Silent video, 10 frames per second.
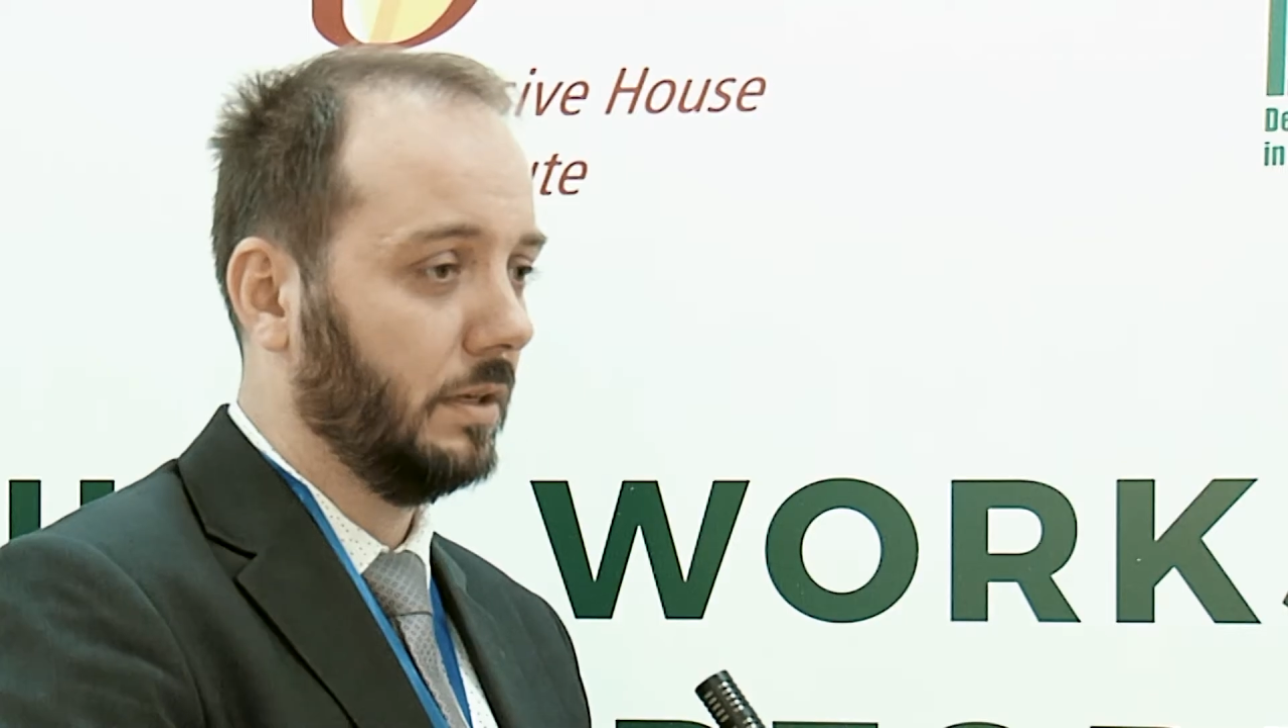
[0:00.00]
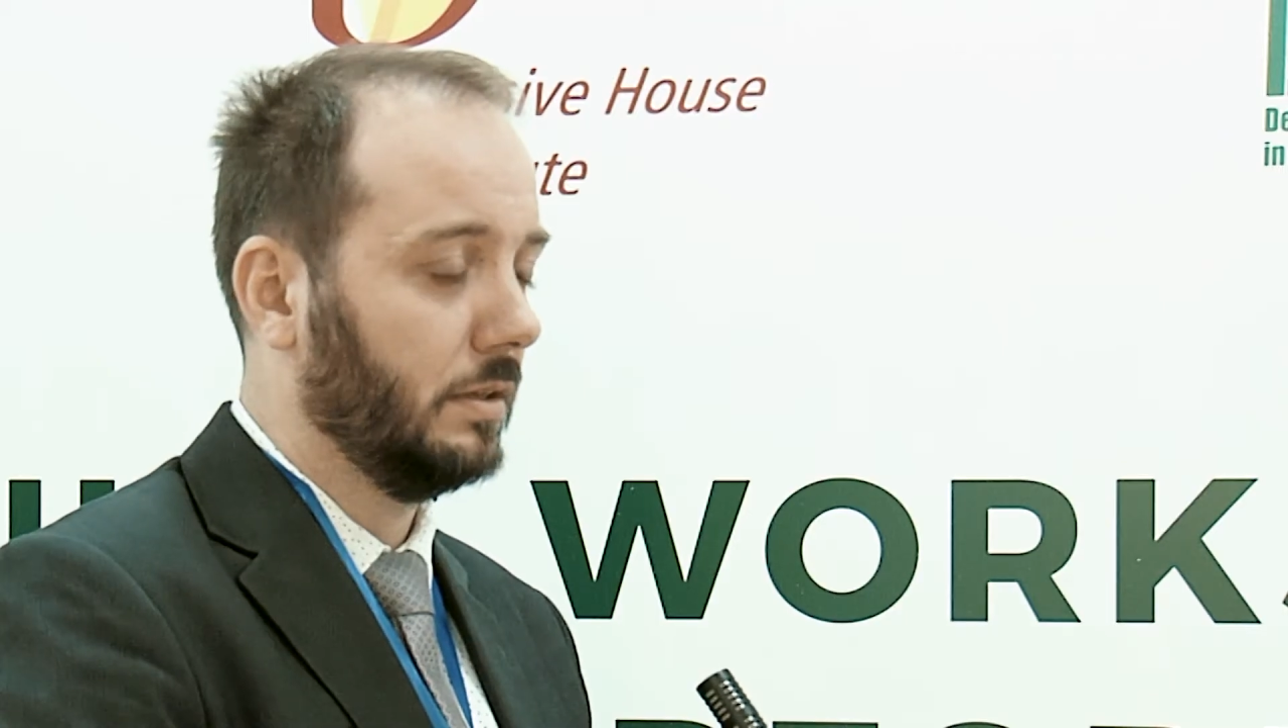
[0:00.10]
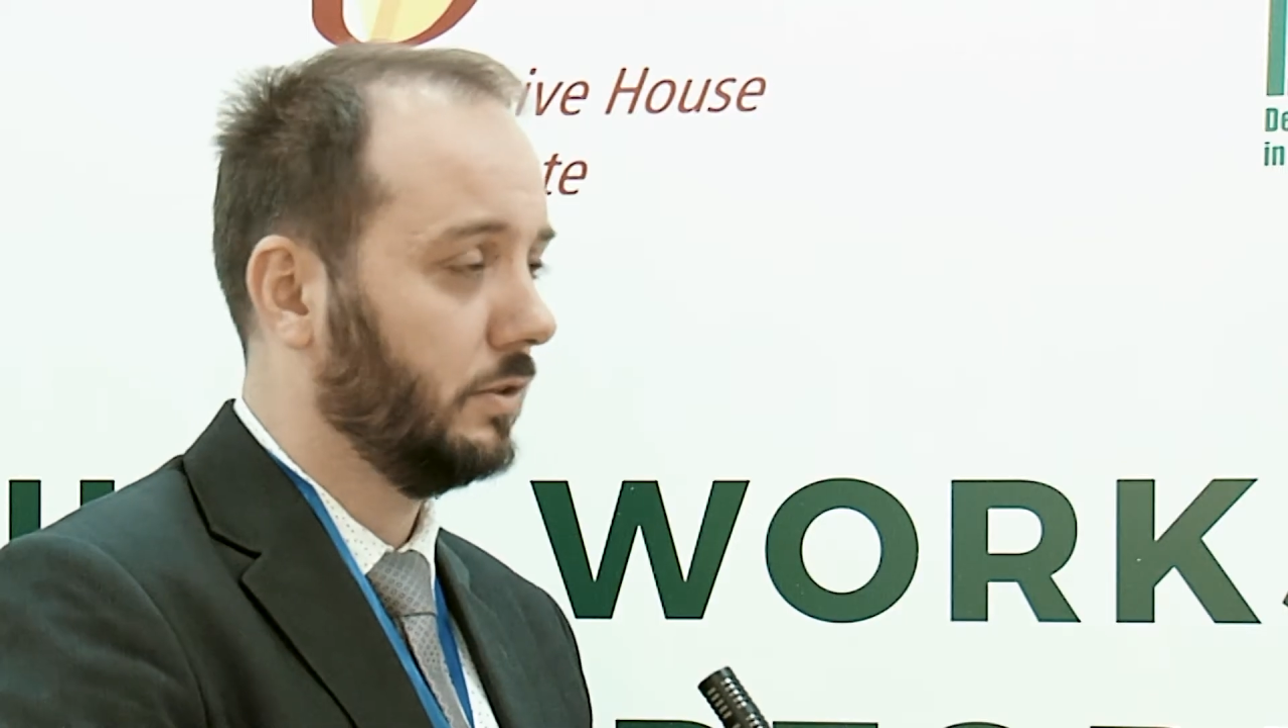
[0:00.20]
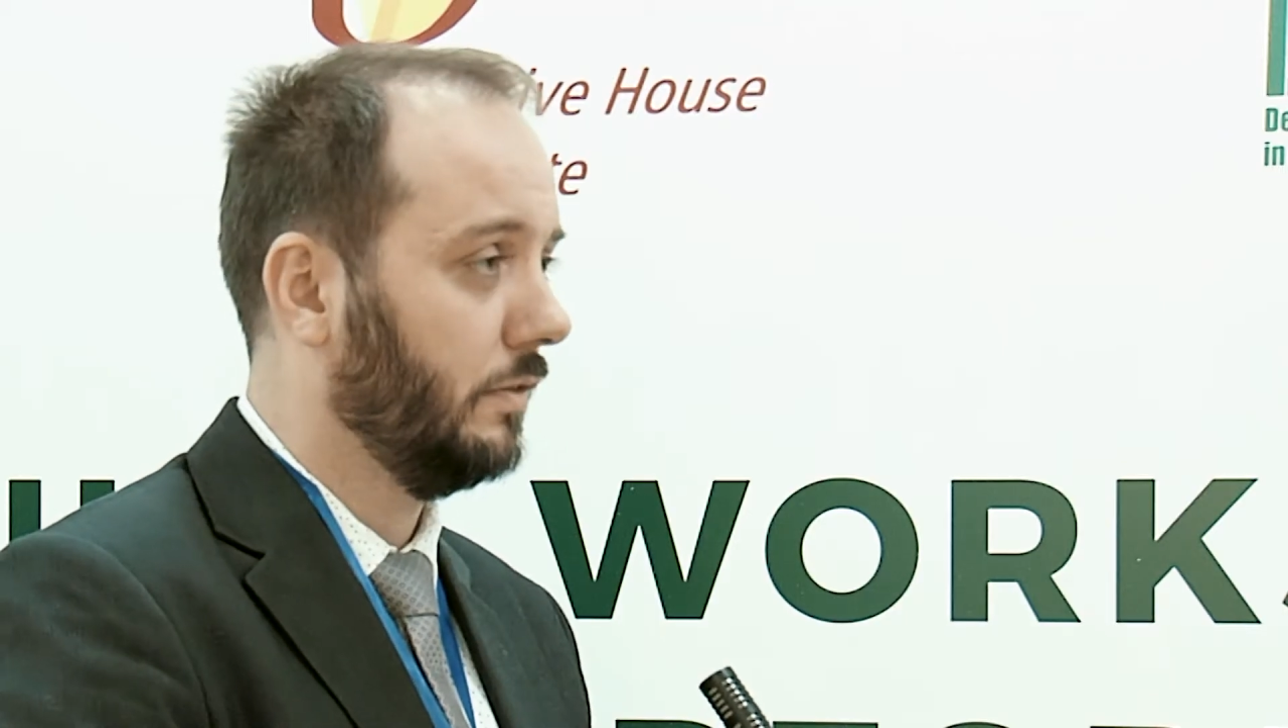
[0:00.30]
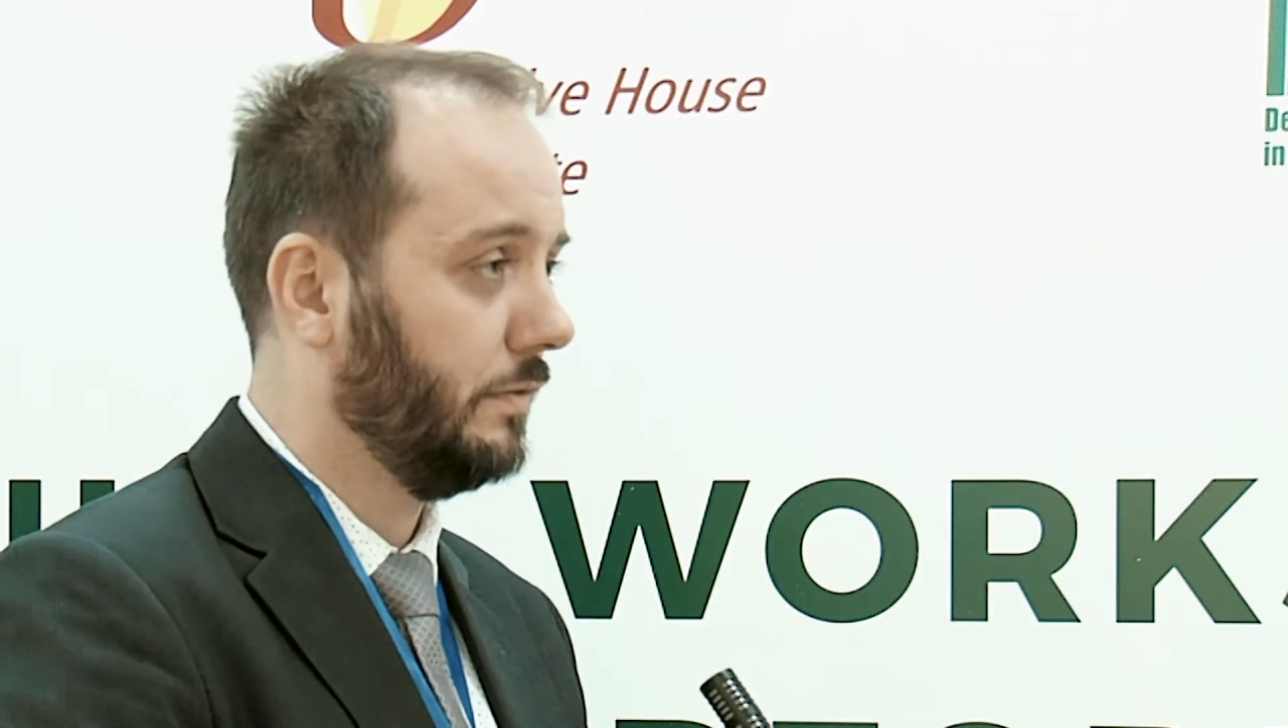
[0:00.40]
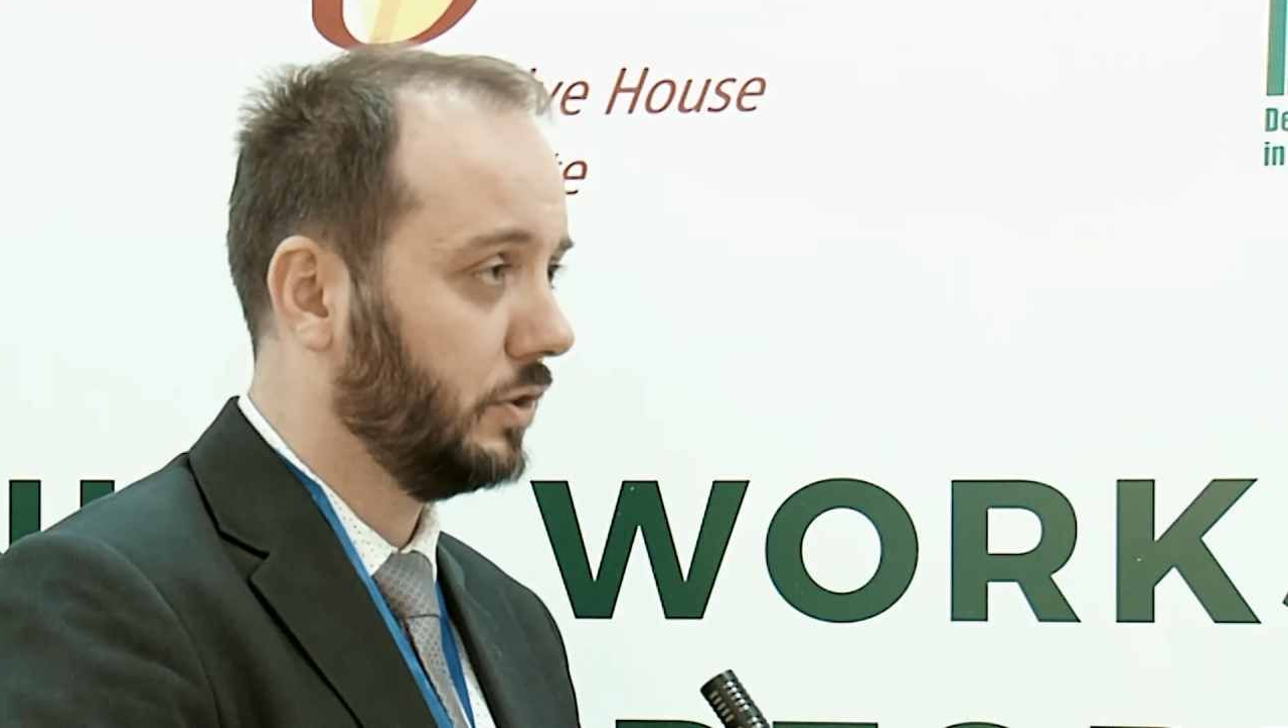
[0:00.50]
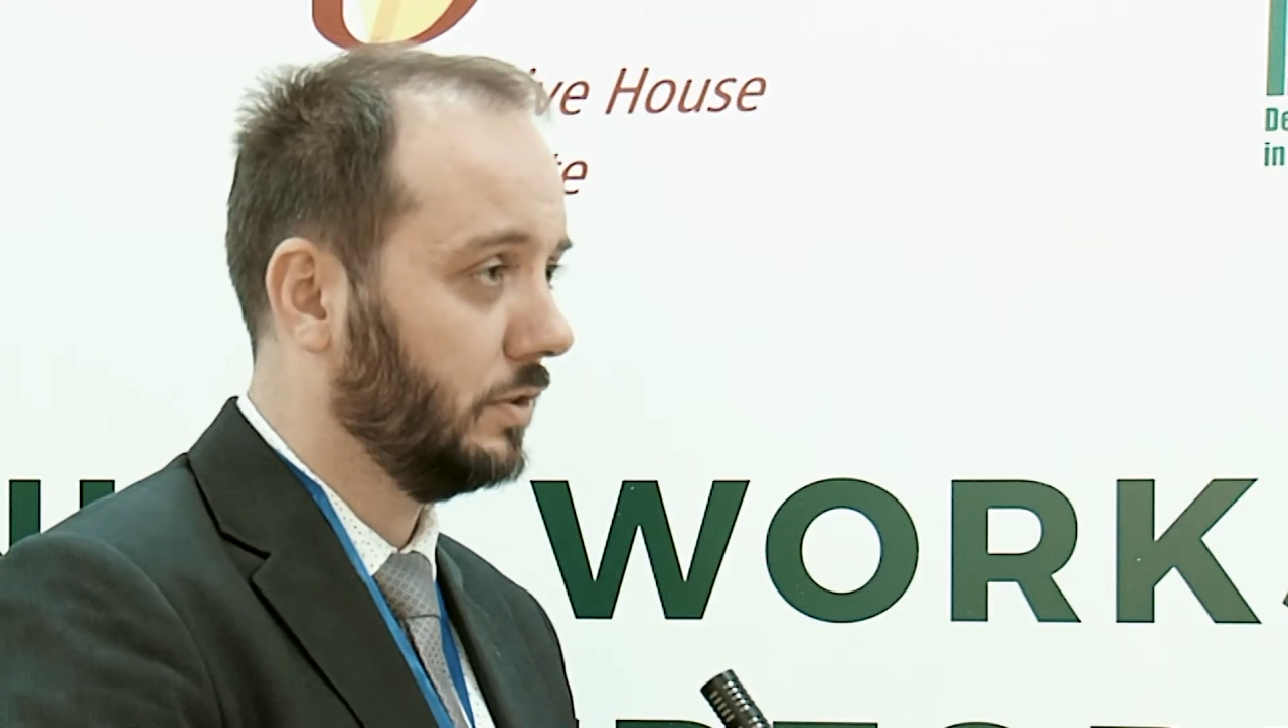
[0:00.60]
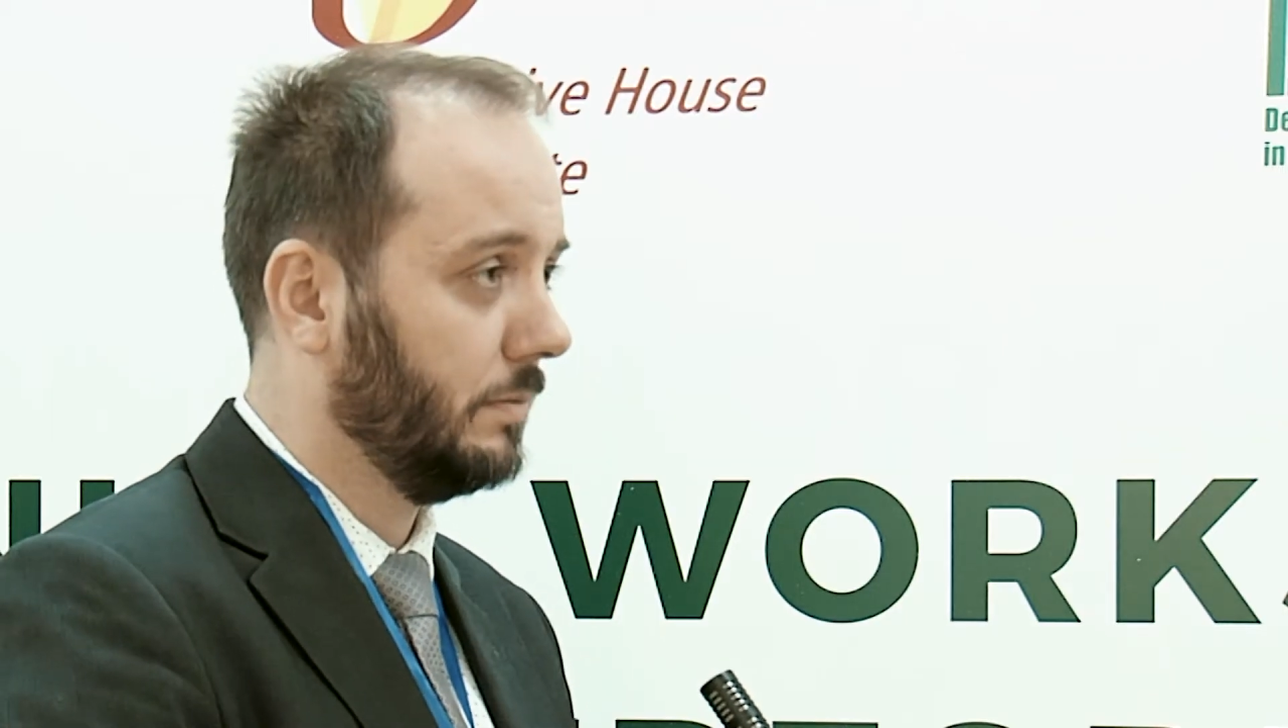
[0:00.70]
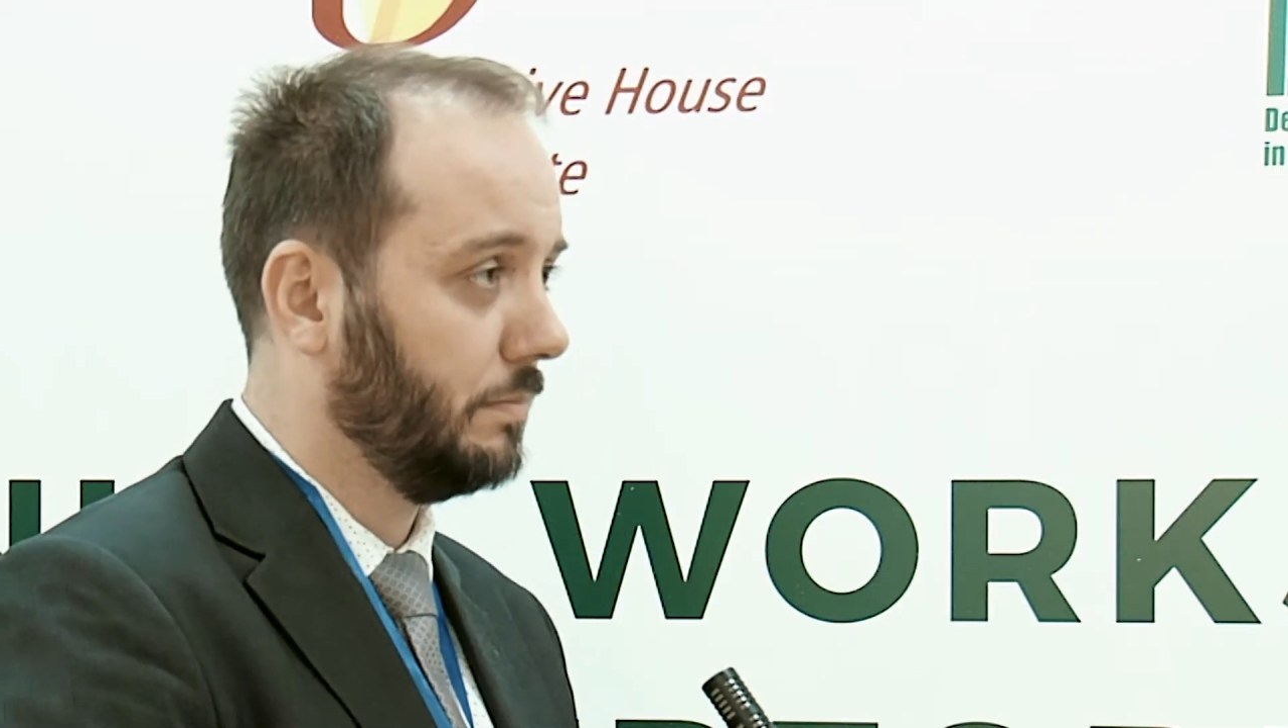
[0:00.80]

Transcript: energy efficiency